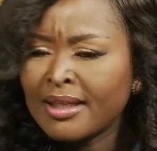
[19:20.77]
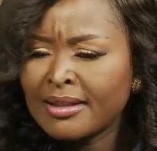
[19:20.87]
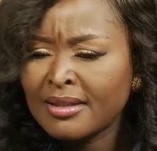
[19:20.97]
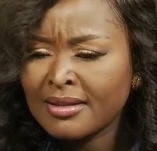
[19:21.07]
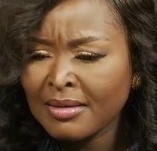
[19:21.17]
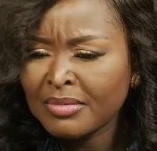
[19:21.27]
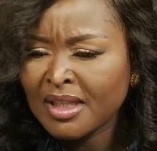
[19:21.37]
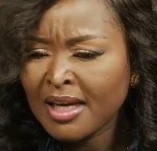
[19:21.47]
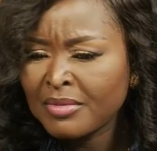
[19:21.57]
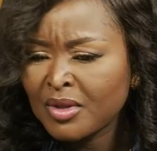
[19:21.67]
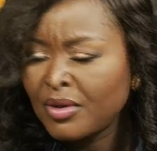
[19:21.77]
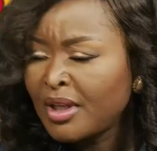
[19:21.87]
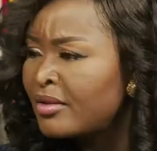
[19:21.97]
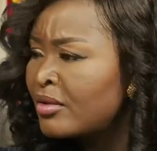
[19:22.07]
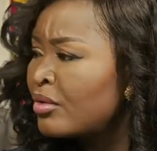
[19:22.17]
it, sometimes you
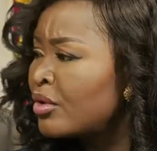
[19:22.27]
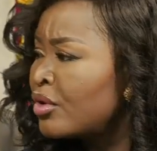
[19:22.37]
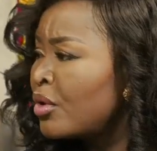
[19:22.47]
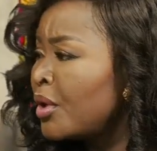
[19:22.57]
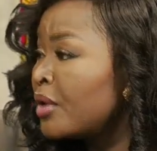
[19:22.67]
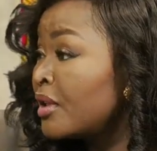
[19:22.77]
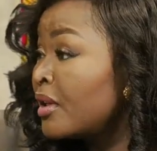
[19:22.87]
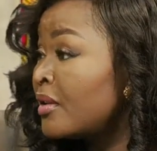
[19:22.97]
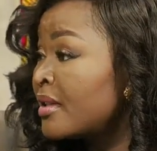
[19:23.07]
need to show your jealousy.